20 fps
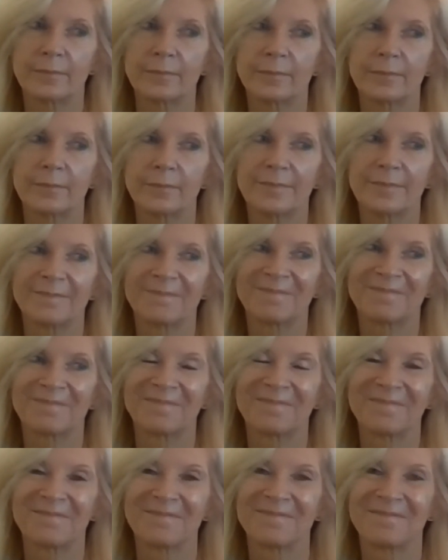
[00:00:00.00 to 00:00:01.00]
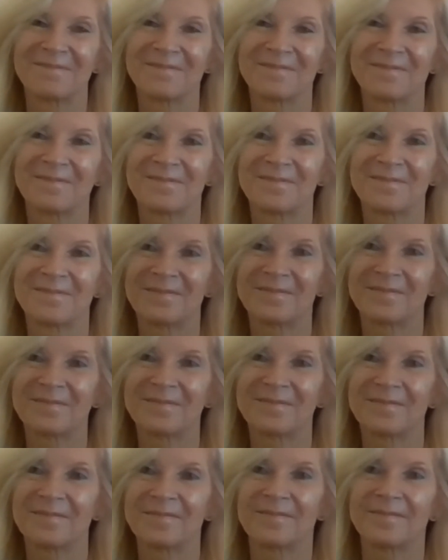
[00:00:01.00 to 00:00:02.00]

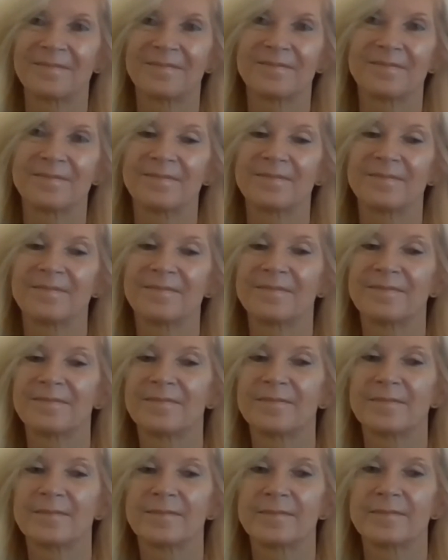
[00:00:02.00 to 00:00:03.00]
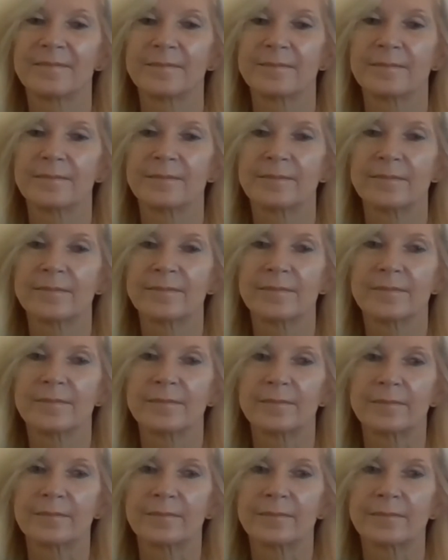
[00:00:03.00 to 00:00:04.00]

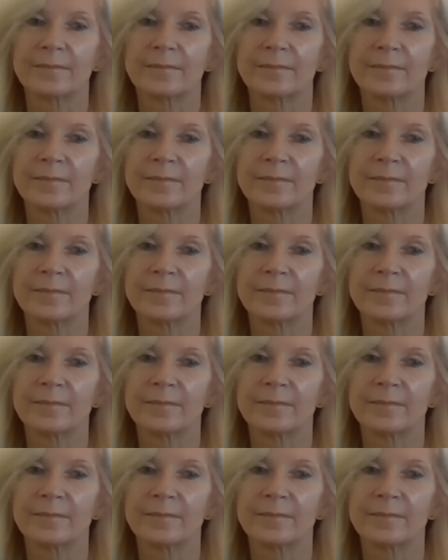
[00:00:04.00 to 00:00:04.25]
[no speech]